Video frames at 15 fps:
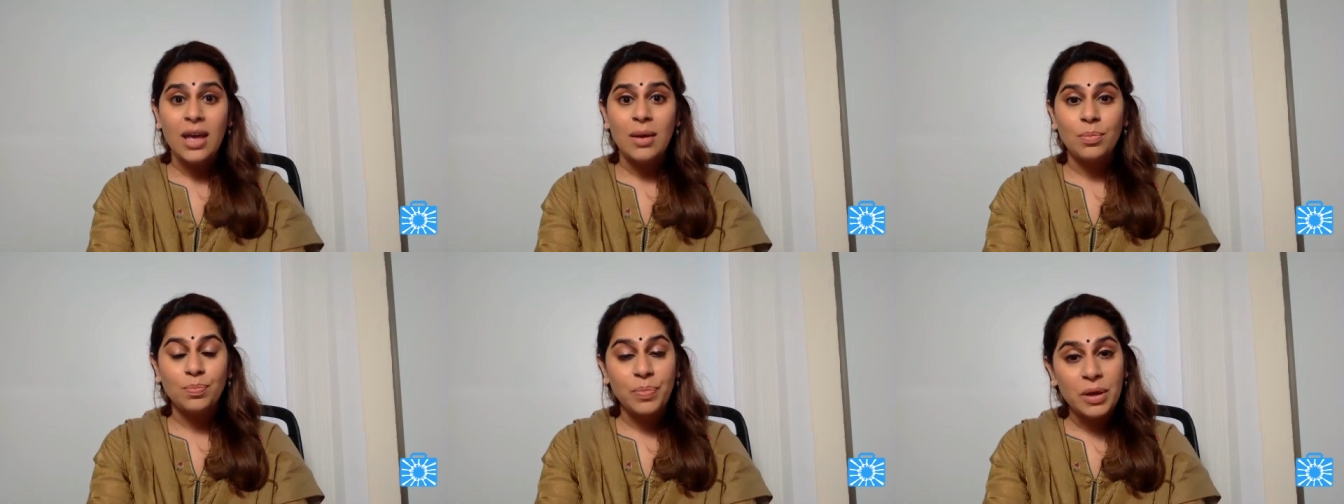
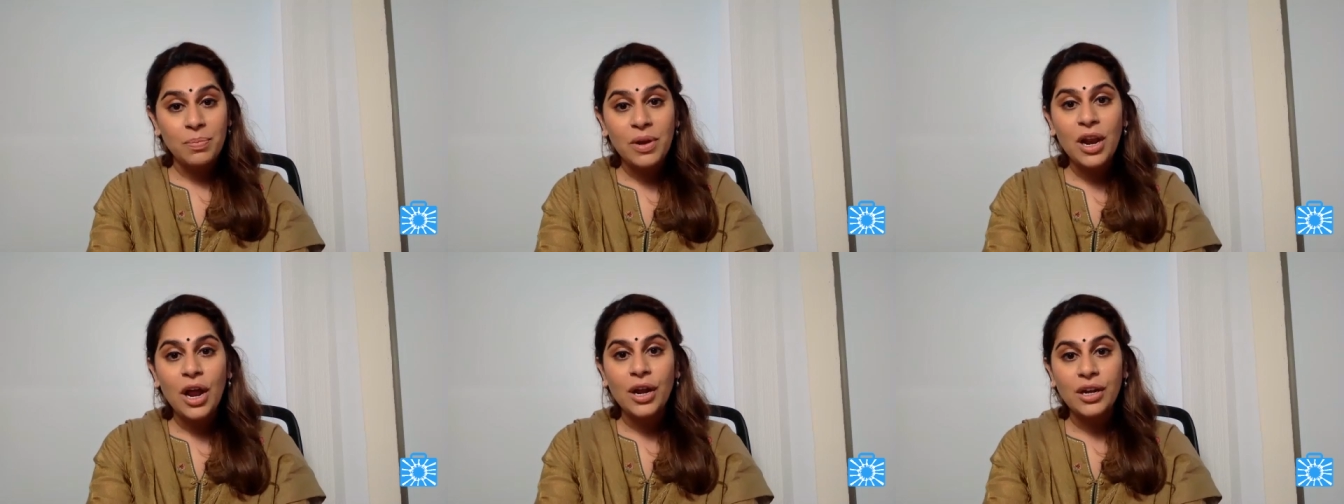People
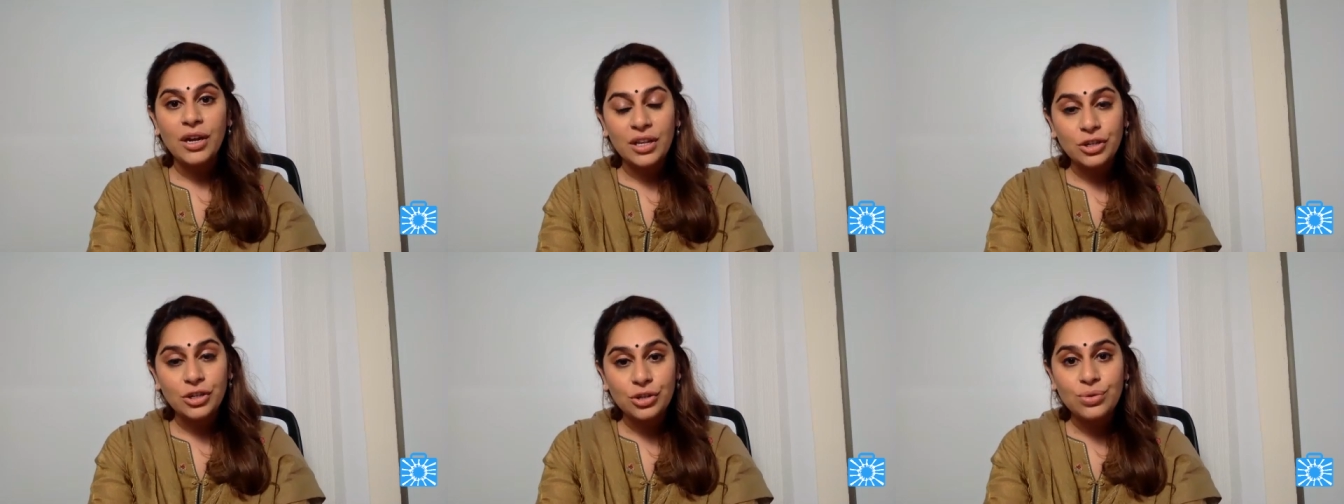are. The
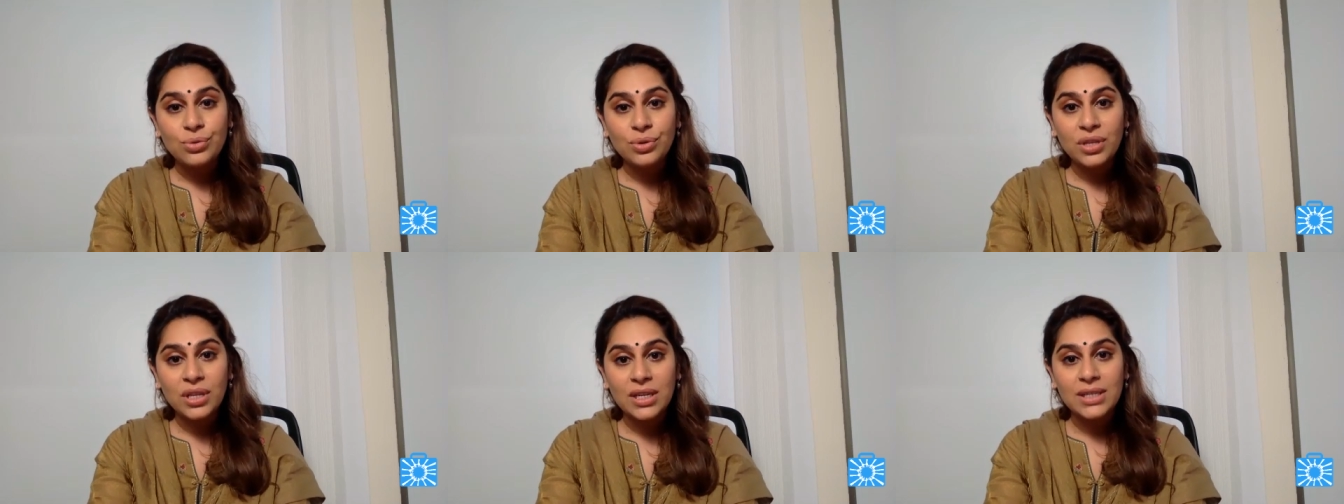truth
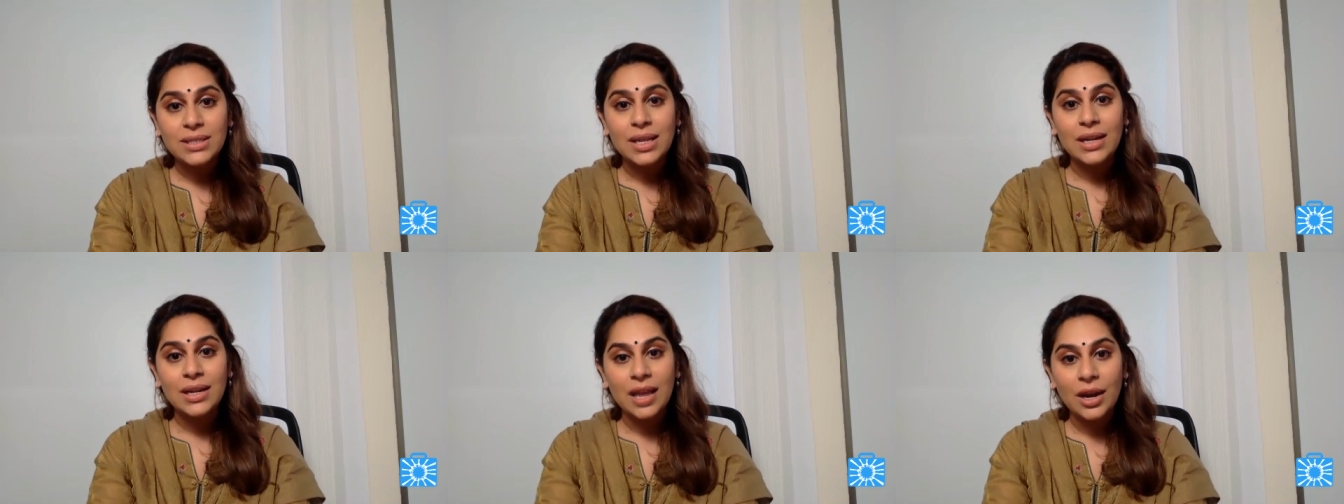is that
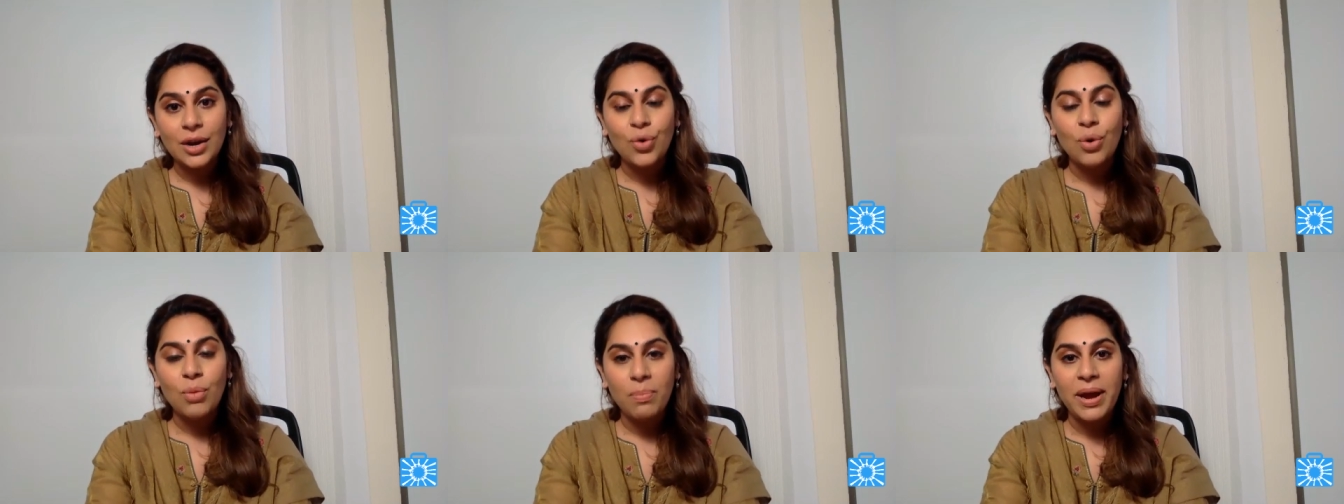there are
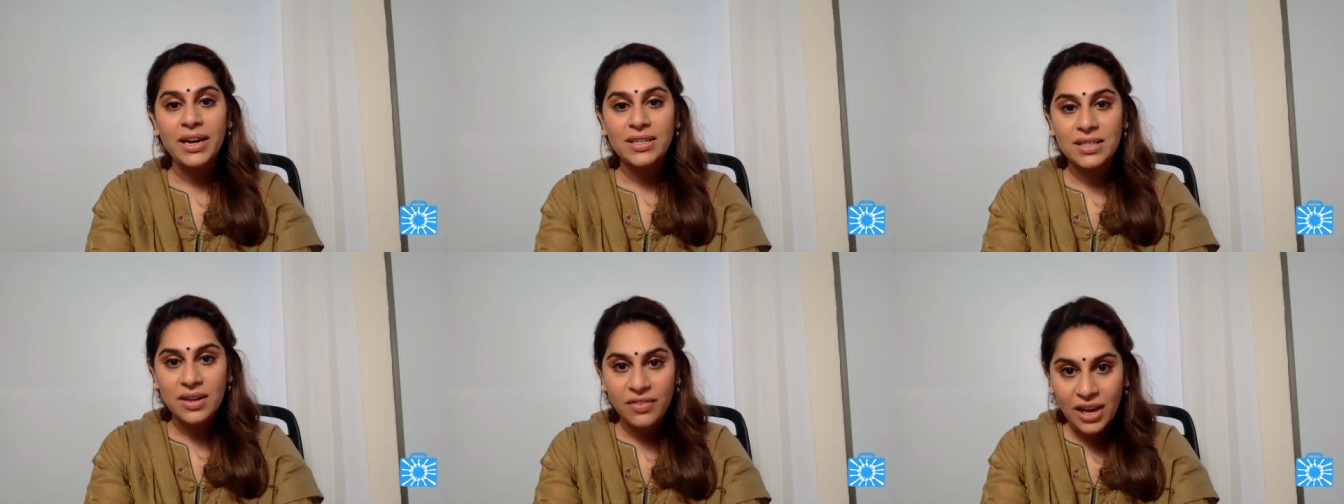no beds
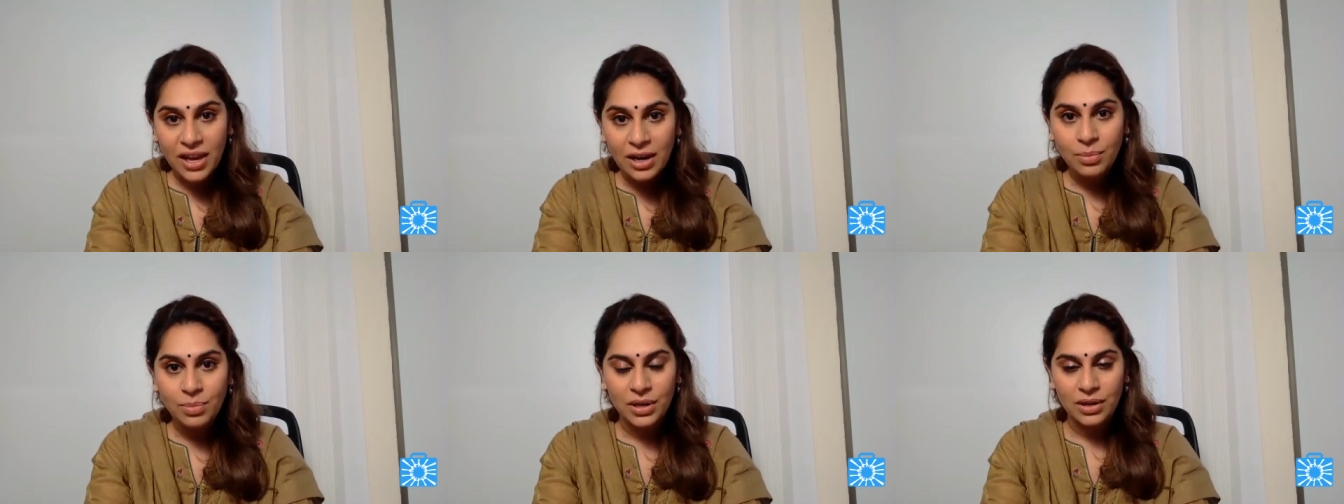
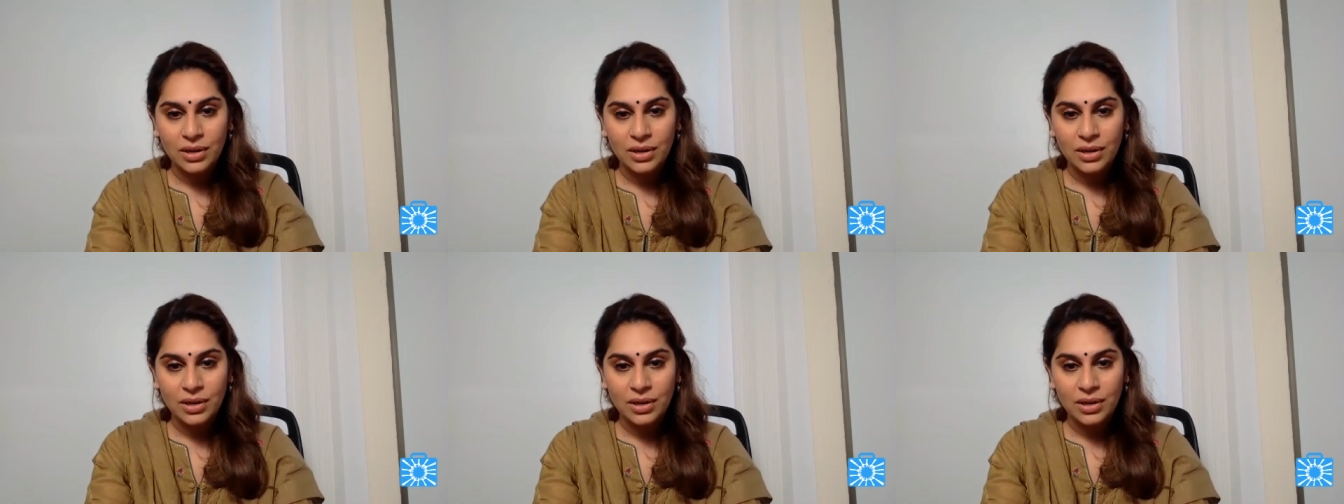available.